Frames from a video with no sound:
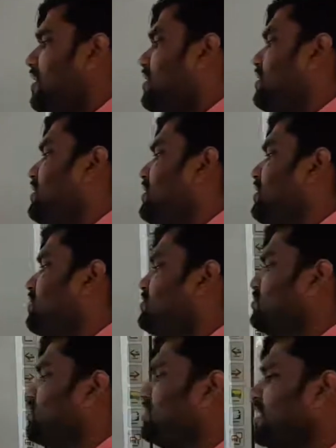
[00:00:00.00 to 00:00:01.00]
and he was
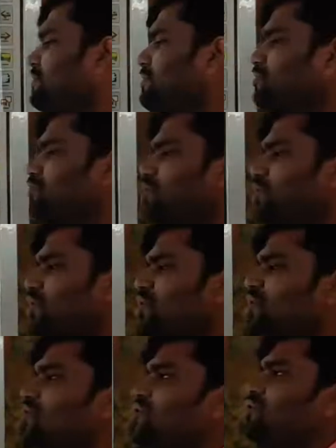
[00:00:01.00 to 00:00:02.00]
not able to
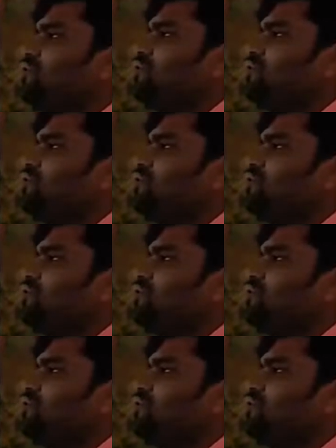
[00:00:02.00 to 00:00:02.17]
go